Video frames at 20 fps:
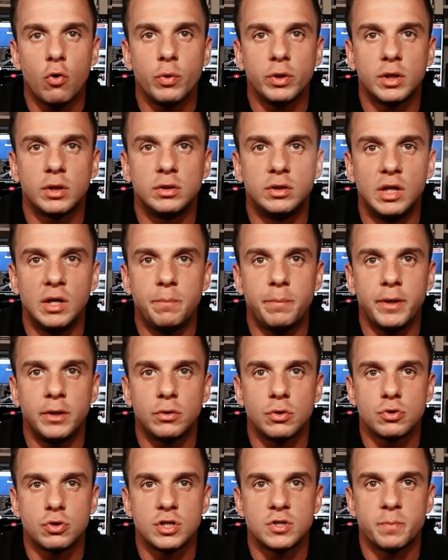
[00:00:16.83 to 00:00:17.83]
with deep
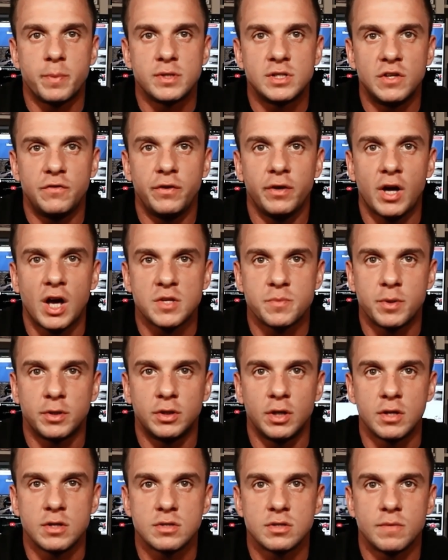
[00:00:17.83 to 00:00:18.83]
industry-specific
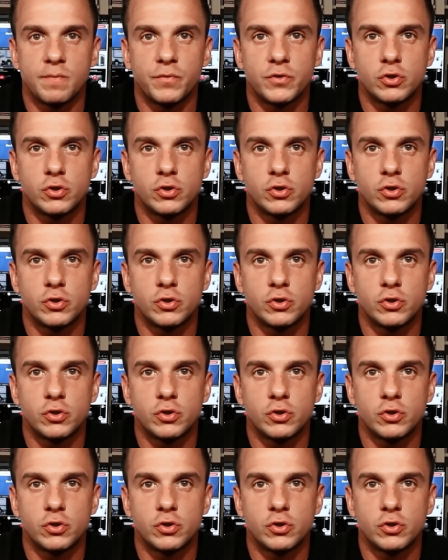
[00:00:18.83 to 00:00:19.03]
expertise.